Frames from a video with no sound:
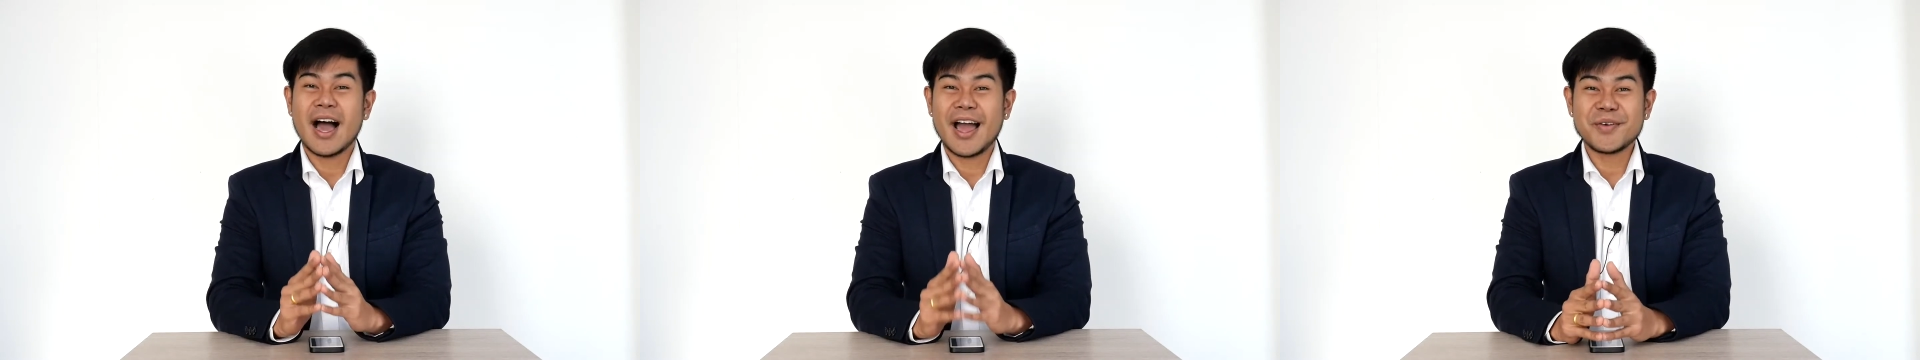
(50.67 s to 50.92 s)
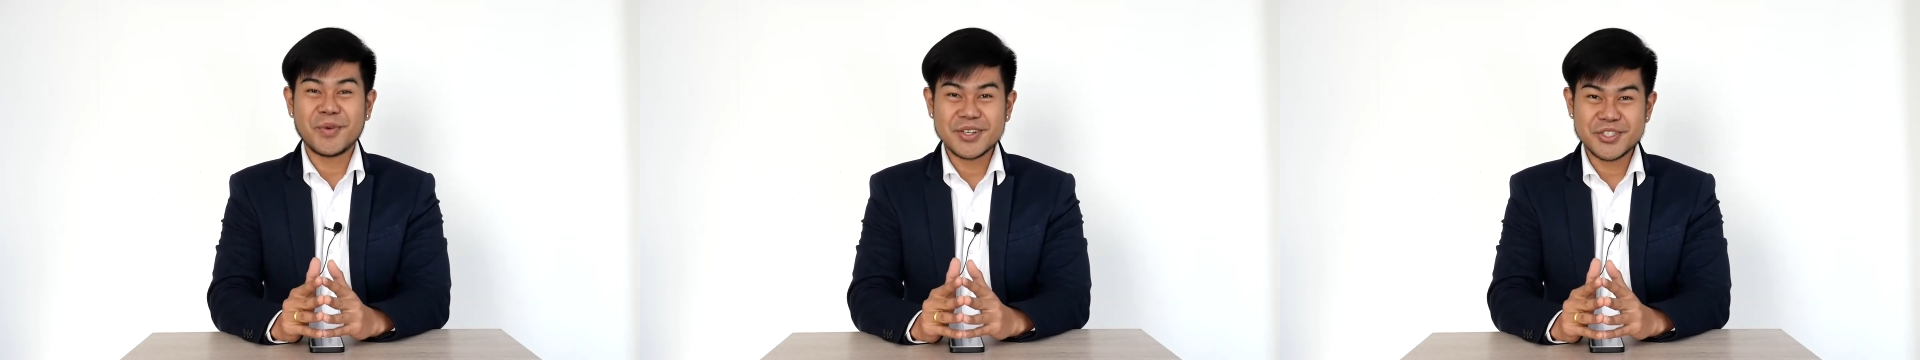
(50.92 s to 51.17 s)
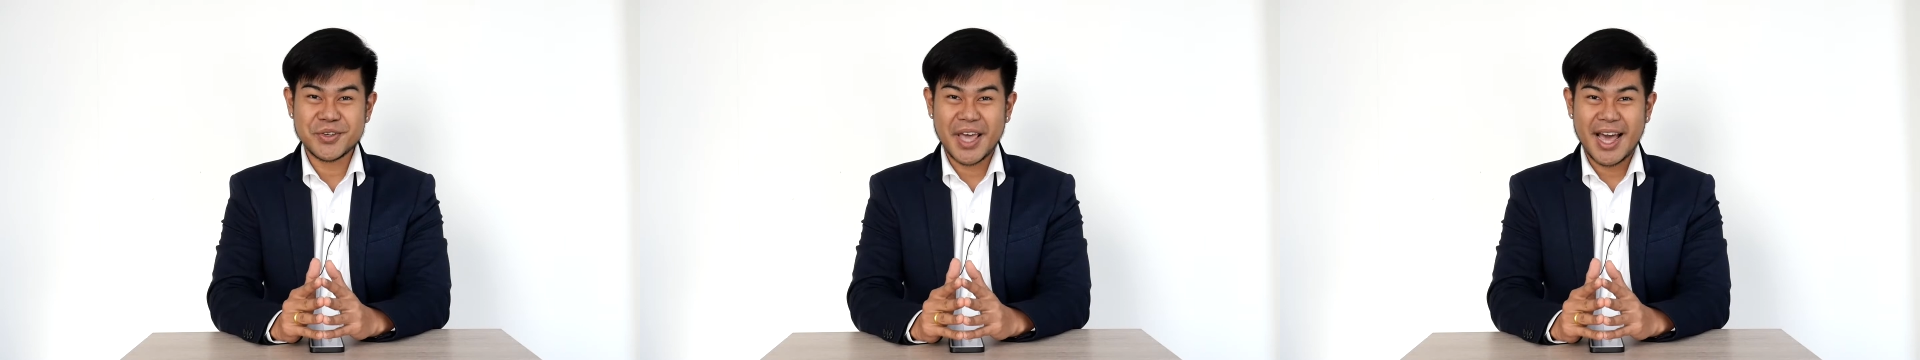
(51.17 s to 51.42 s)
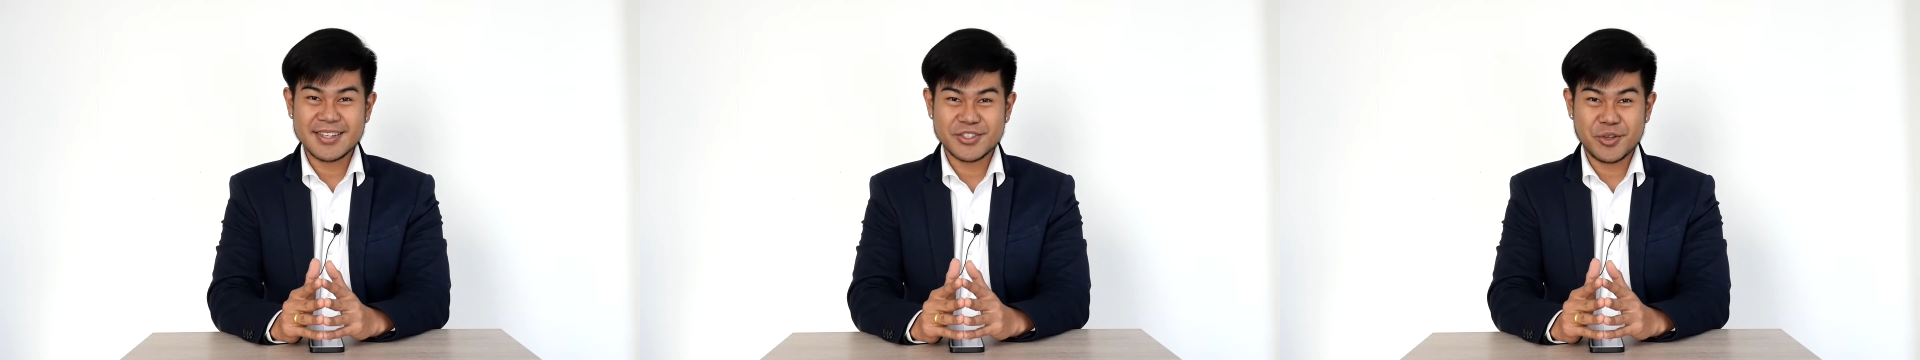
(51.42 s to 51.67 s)
I want you
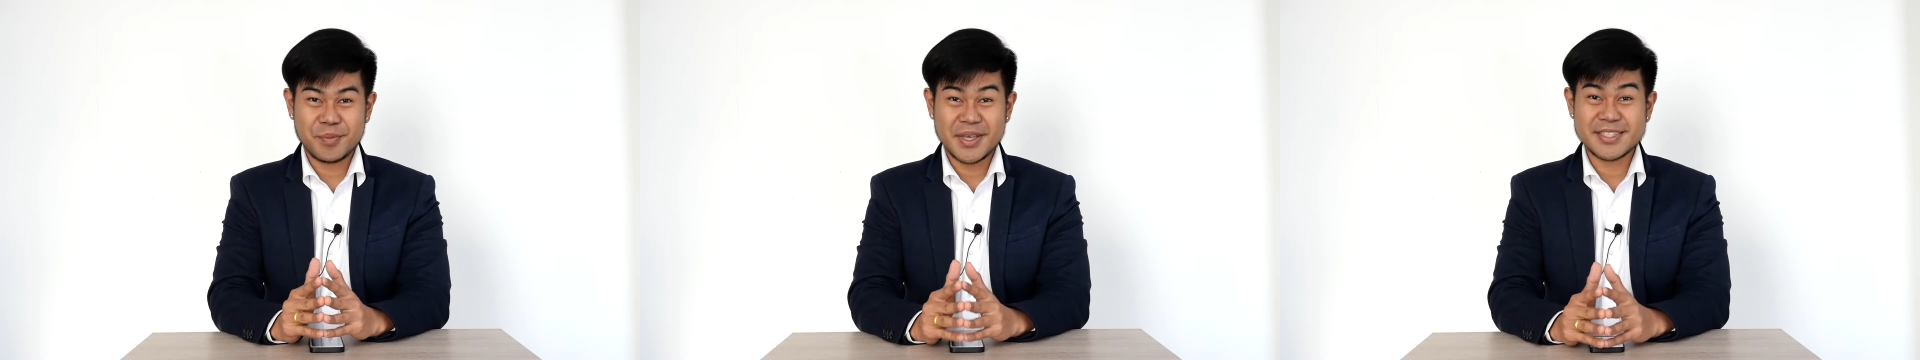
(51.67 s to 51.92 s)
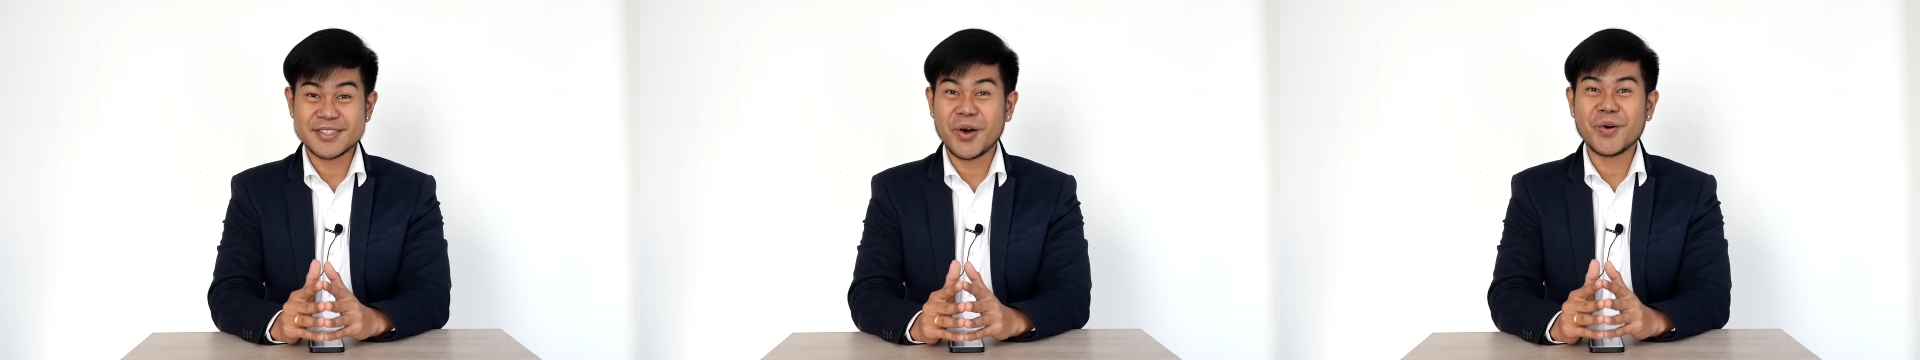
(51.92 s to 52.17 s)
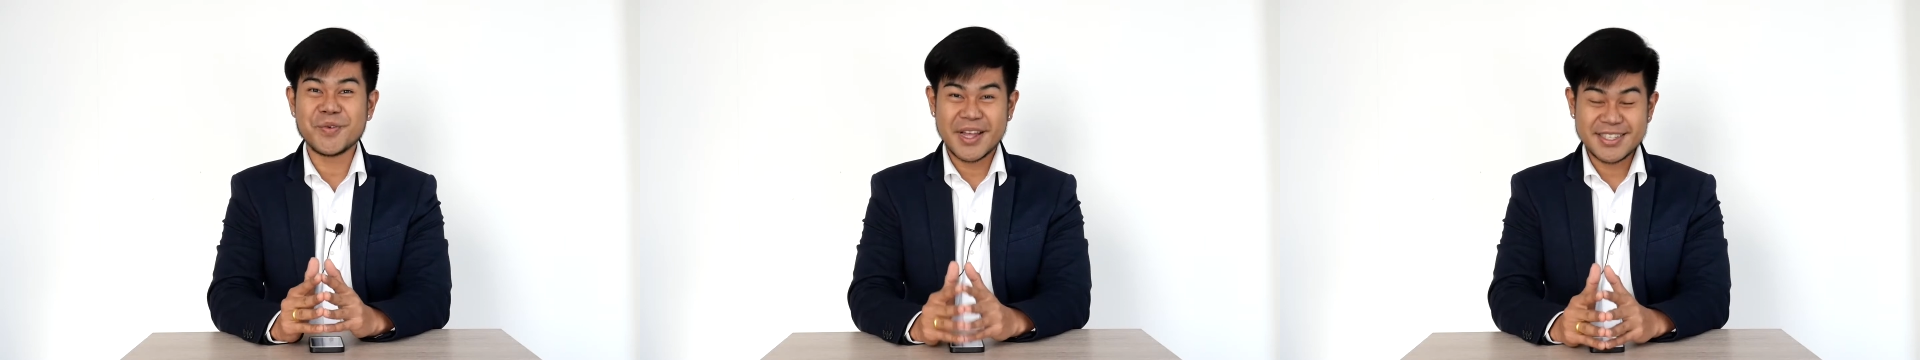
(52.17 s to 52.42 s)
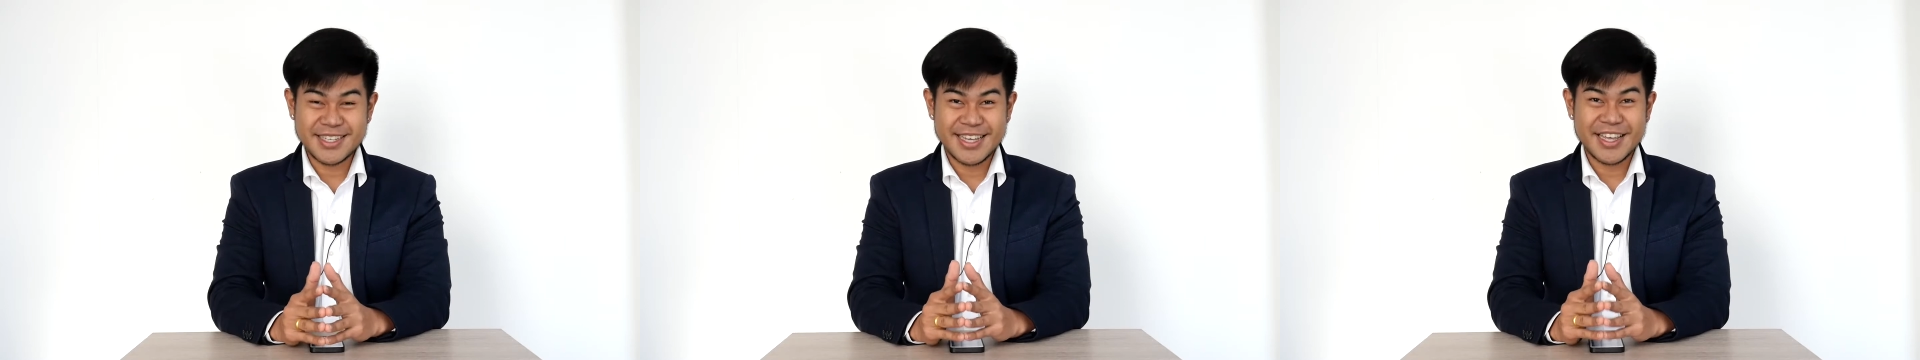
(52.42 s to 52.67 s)
guys to be so
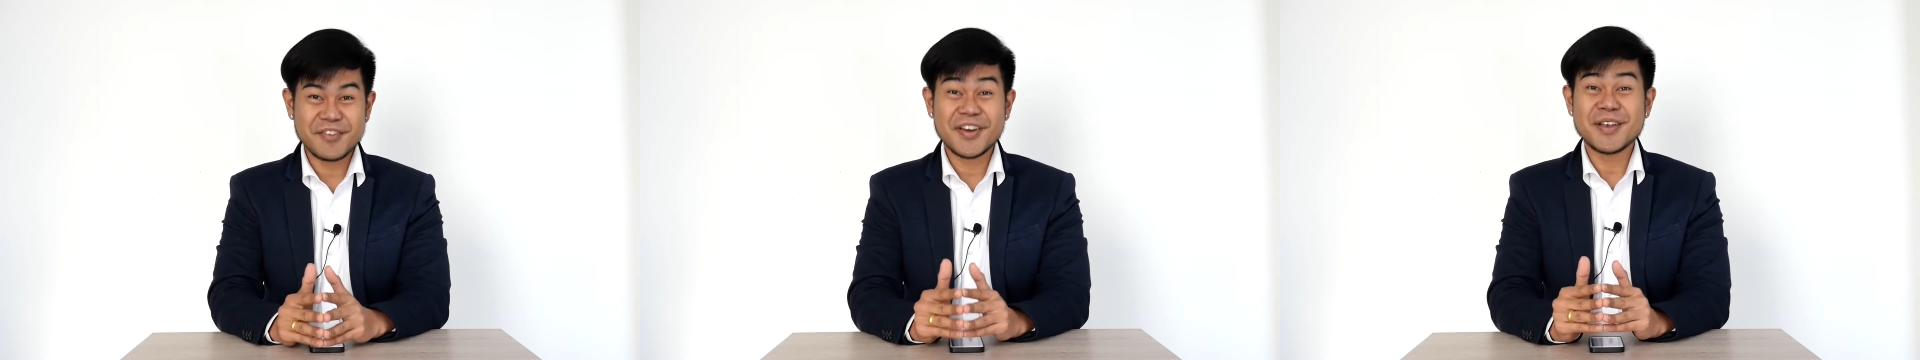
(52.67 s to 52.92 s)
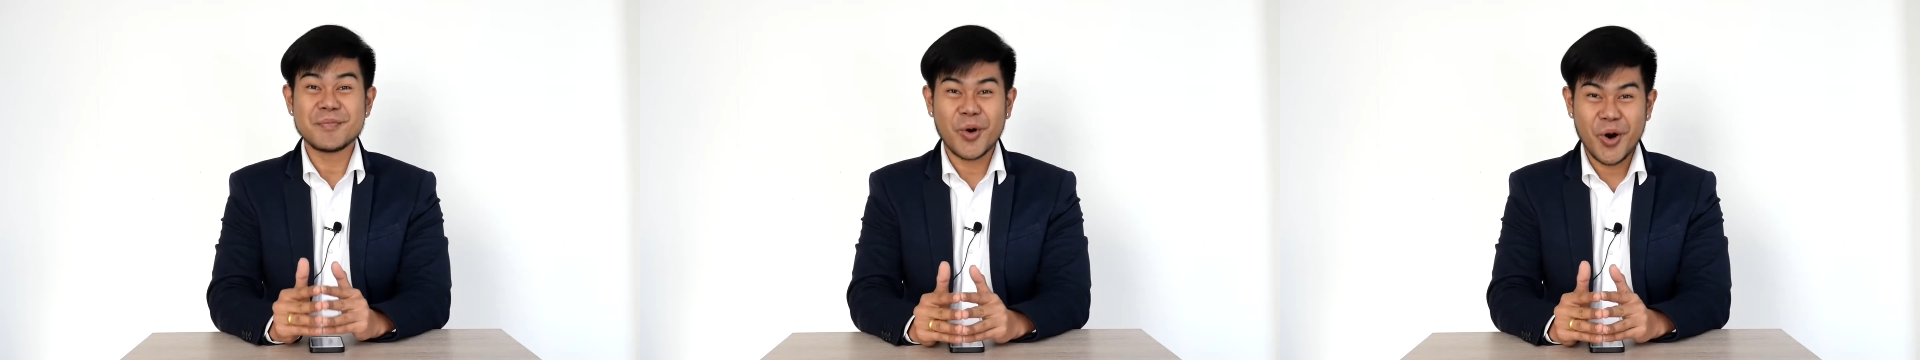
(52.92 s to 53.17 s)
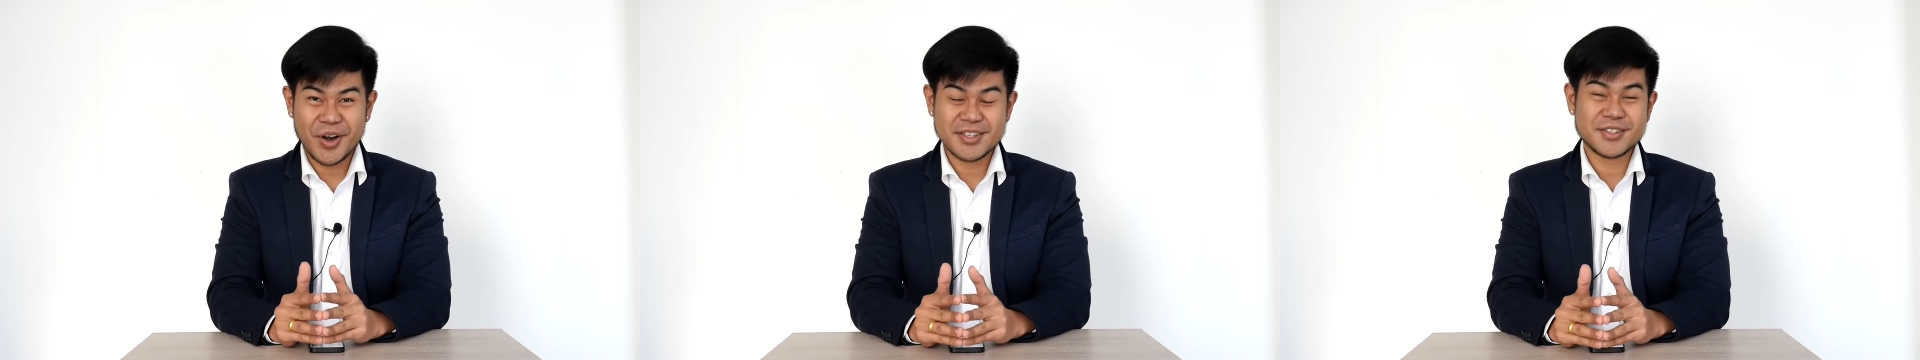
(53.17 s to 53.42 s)
ready even more.